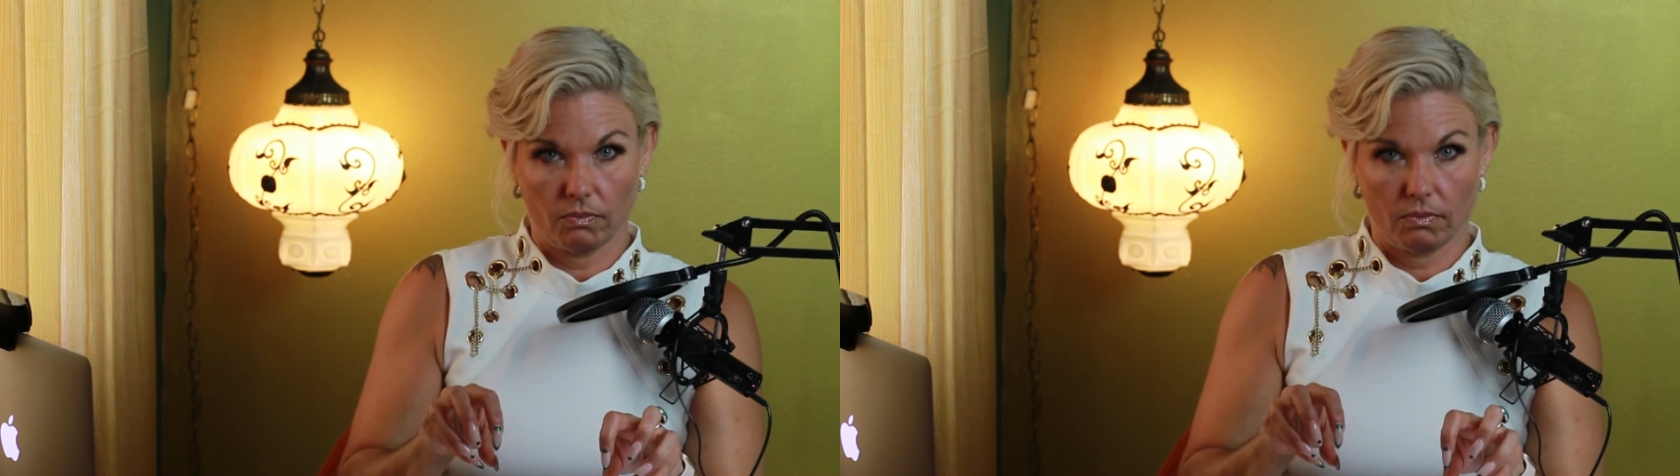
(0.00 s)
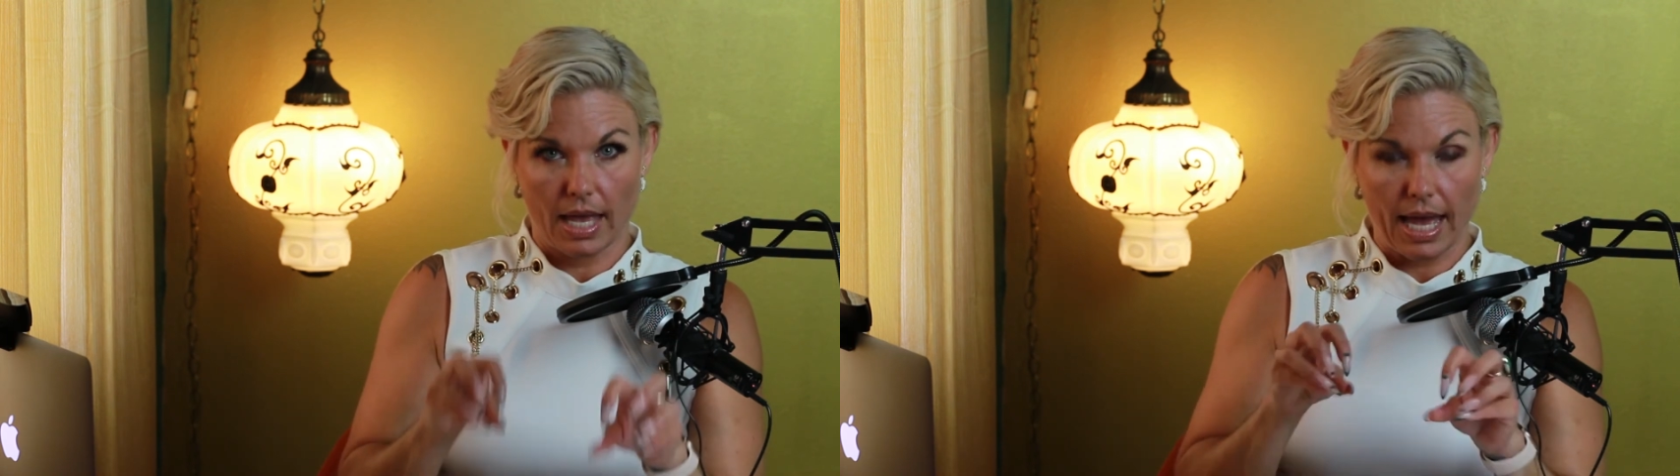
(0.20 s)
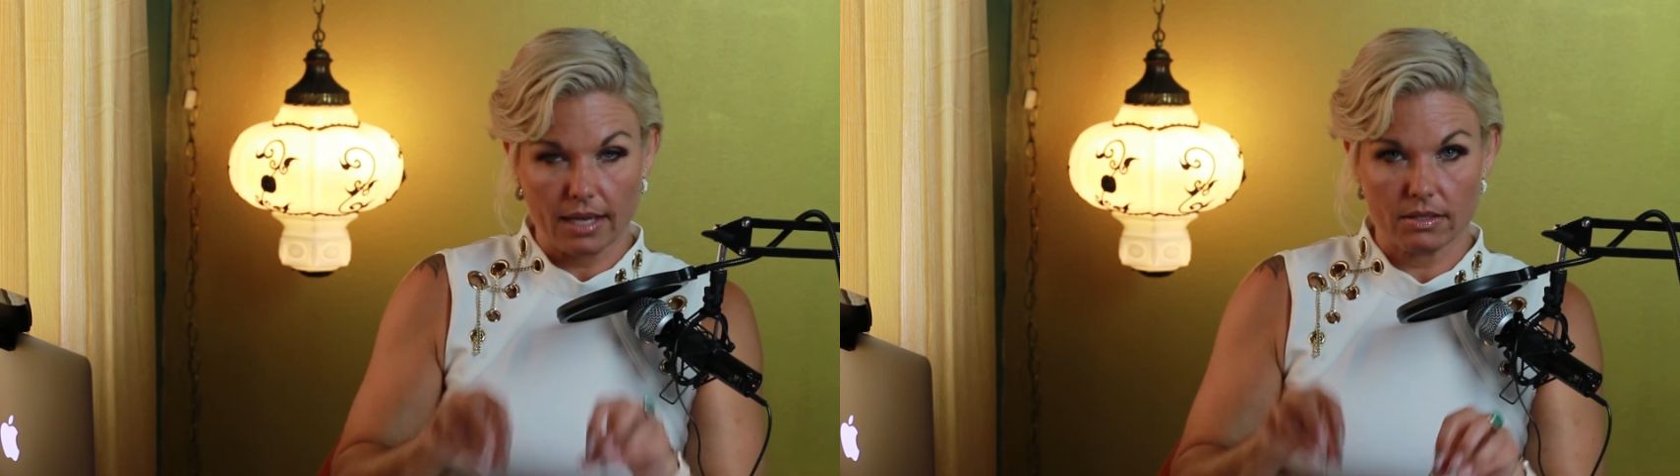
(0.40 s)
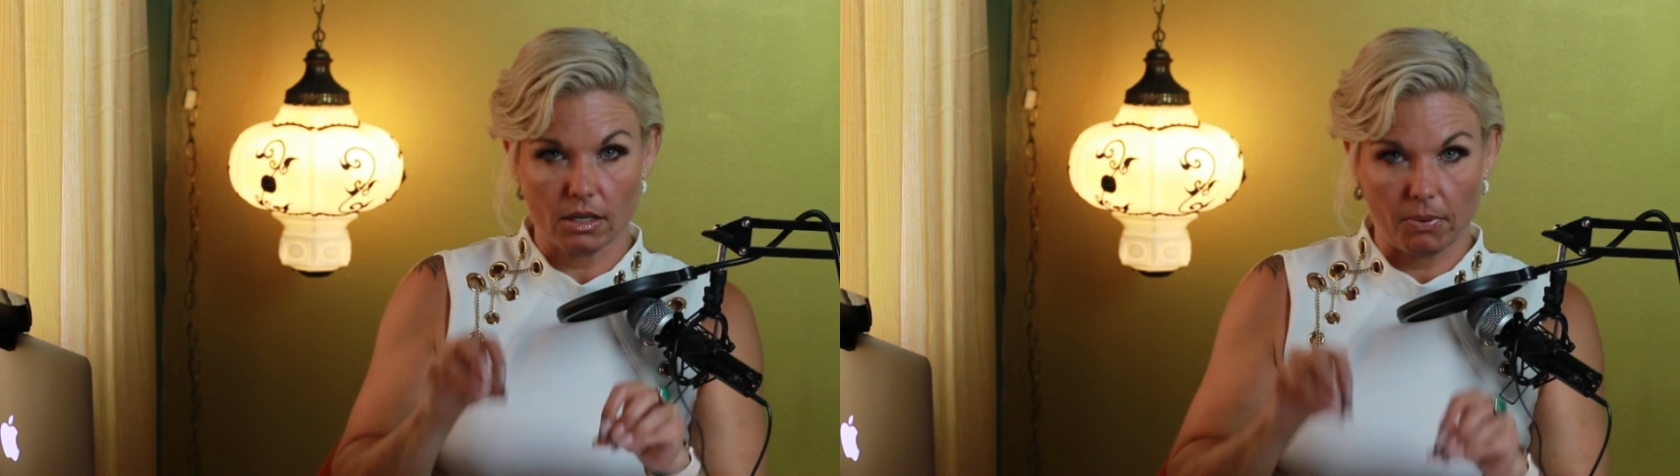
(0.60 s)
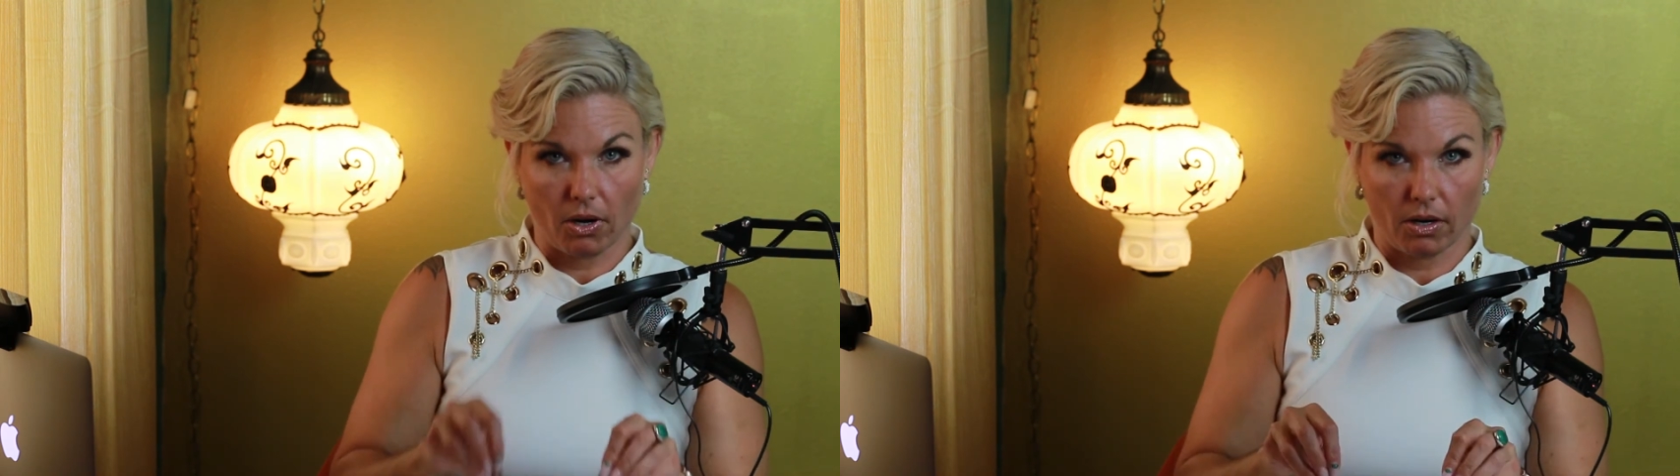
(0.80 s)
as a
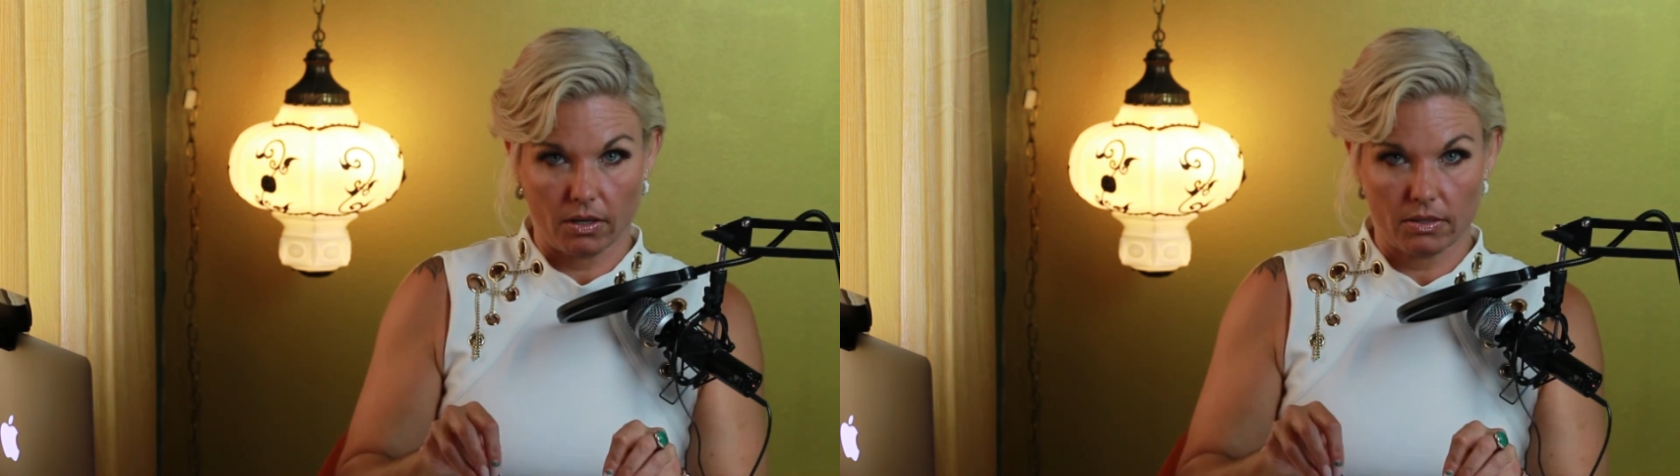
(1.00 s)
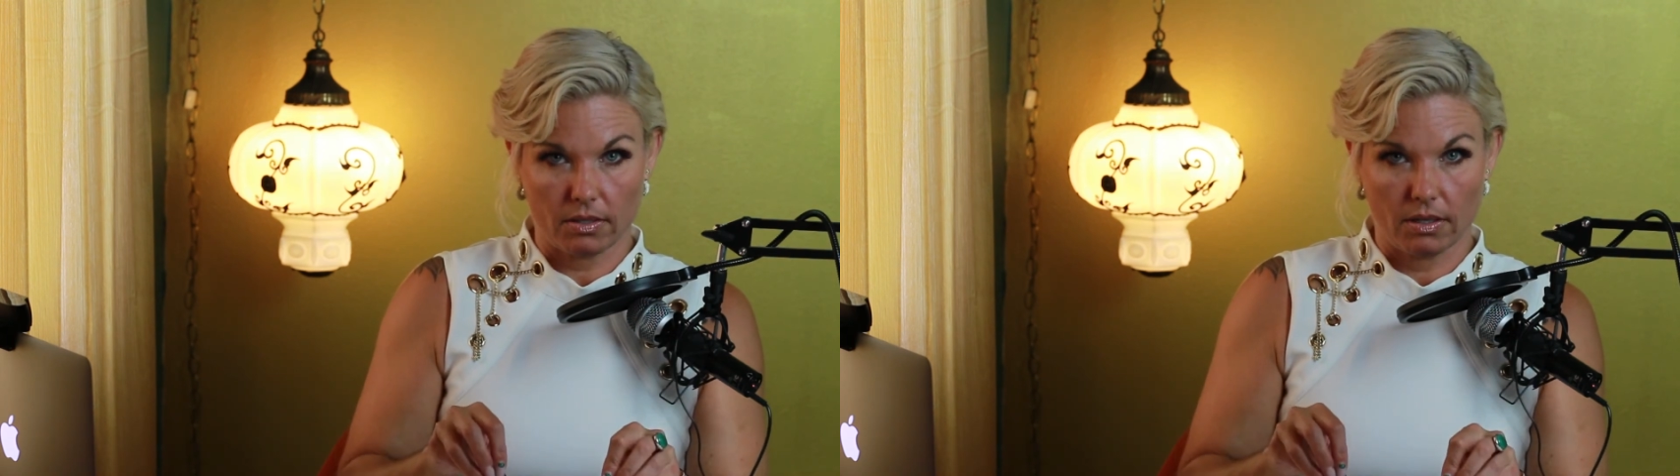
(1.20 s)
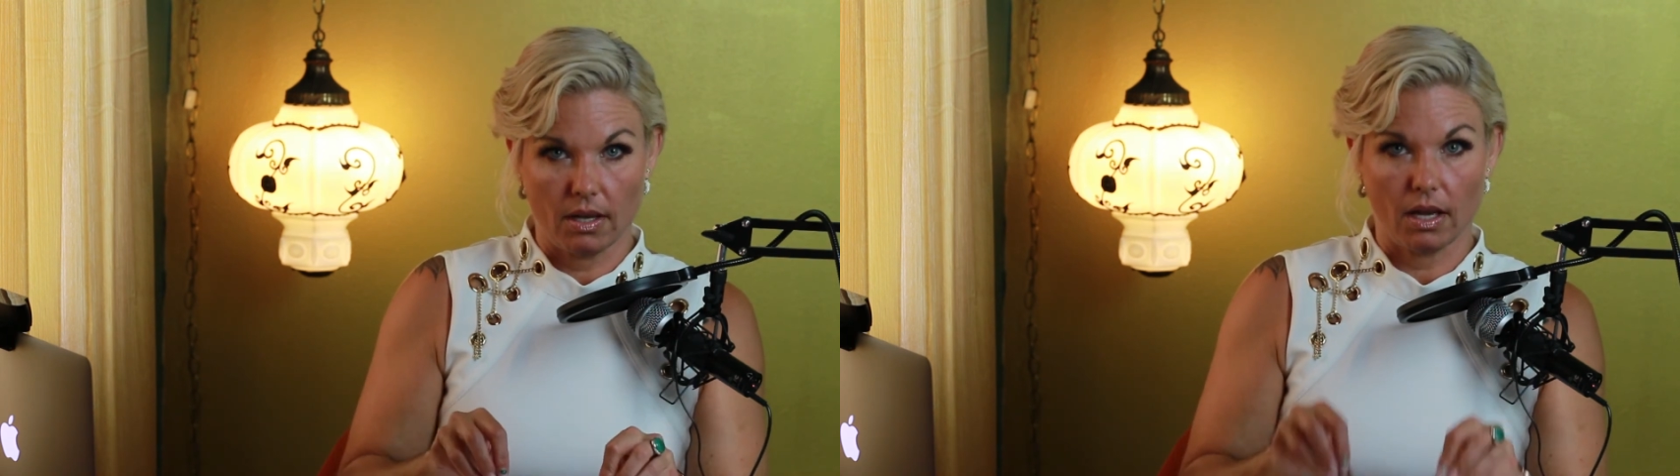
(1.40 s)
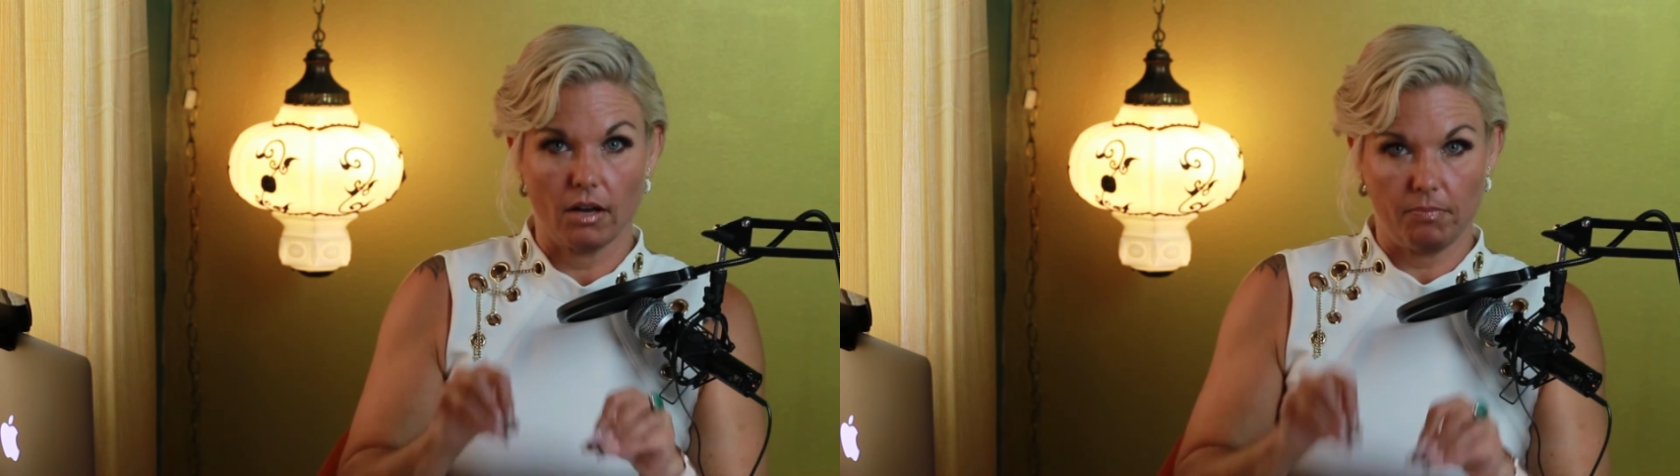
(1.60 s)
part of